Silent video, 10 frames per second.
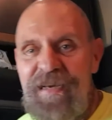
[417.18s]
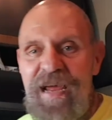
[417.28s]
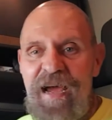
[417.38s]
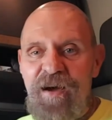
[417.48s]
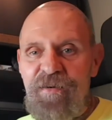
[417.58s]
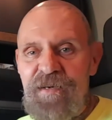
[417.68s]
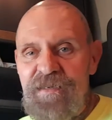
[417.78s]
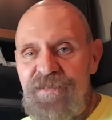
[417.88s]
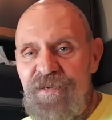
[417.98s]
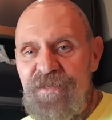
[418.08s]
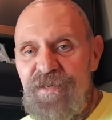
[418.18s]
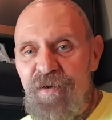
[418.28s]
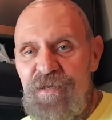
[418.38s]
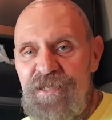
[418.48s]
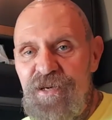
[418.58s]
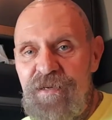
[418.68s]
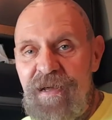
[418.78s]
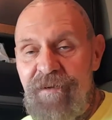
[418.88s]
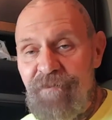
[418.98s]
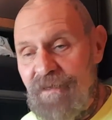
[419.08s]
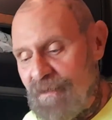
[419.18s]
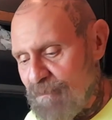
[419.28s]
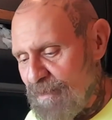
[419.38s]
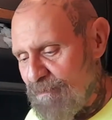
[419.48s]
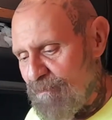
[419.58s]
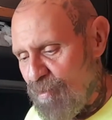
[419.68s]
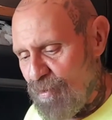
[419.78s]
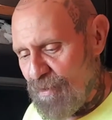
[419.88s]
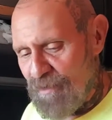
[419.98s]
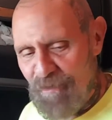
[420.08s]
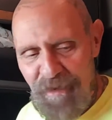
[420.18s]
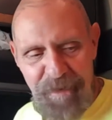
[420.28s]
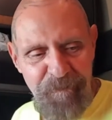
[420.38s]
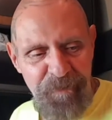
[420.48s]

down. And so it's always good to have a little bit more uh,